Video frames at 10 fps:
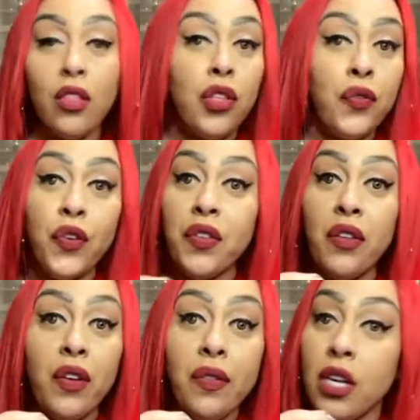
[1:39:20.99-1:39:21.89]
The
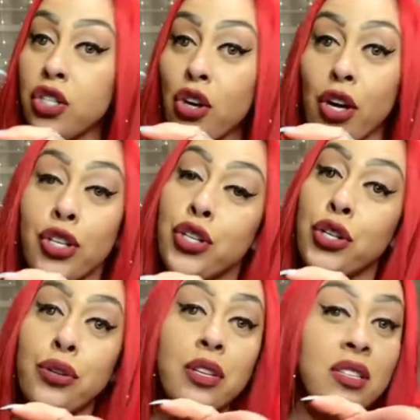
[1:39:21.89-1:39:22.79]
50-50 started to
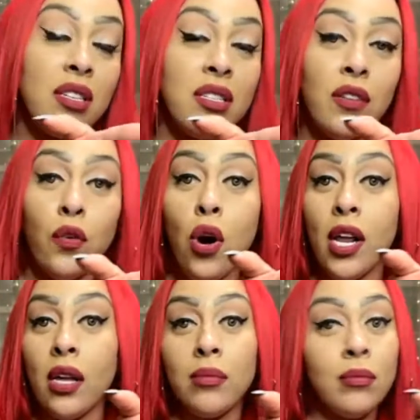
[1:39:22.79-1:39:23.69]
turn to
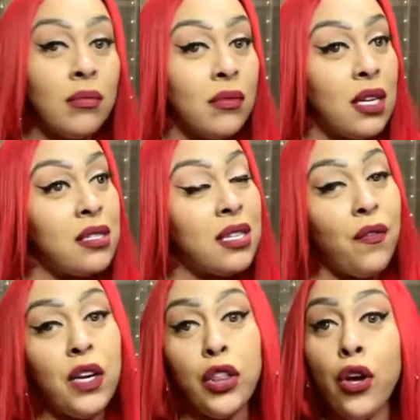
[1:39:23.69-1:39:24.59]
60-40, then
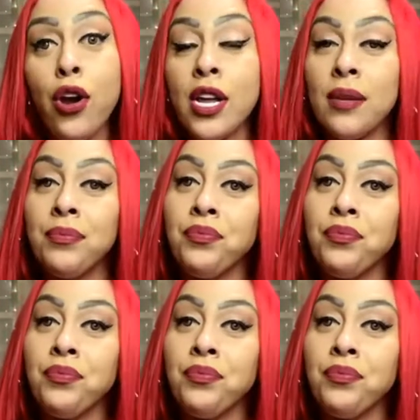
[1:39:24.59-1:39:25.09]
70-30,